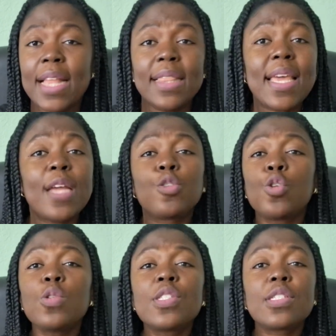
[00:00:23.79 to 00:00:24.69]
They are
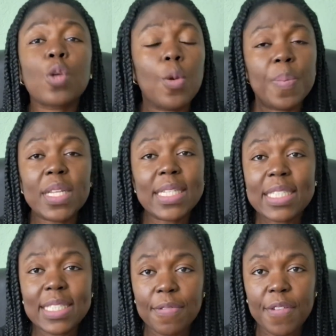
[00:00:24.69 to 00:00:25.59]
two
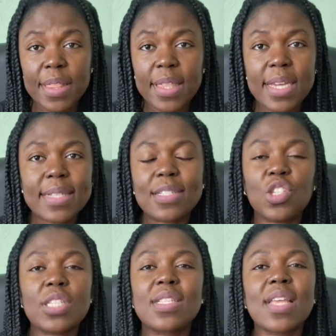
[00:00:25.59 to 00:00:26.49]
completely different things,
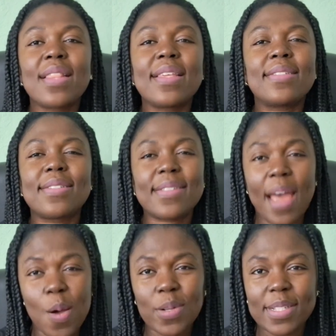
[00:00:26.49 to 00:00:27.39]
just that they
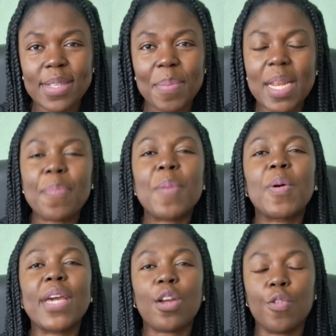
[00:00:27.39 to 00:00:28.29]
sound similar.
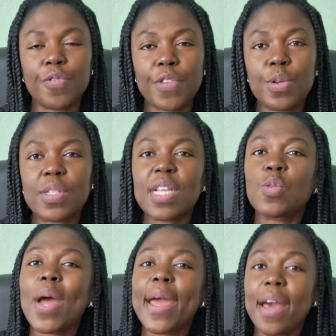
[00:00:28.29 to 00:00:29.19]
People get confused. That's
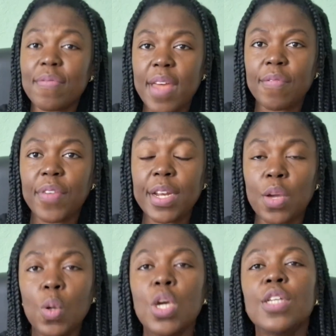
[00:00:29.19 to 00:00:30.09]
why I have that
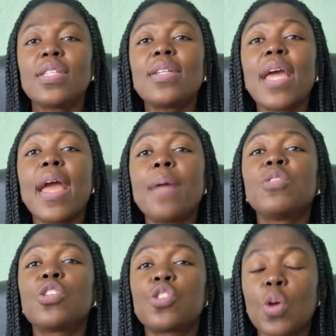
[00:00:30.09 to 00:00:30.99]
video. Today, I'm
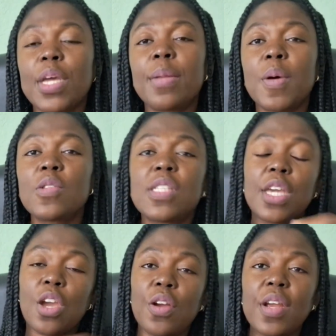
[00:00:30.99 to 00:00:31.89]
just talking about
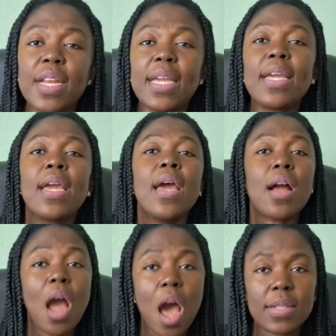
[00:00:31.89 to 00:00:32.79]
security
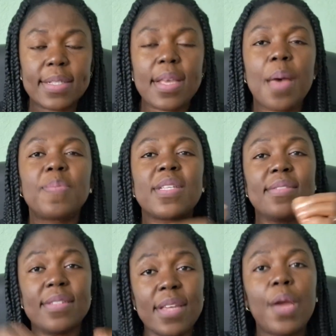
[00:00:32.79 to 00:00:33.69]
concept,
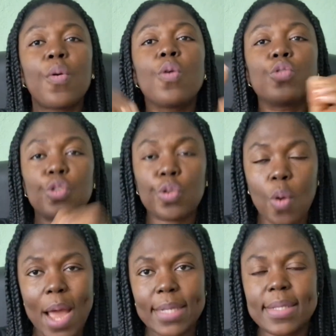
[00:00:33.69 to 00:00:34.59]
zero
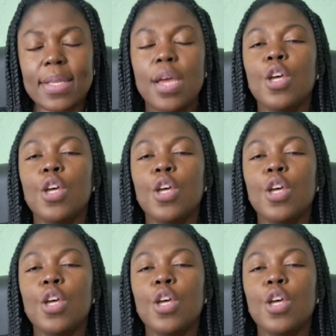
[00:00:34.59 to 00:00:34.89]
trust.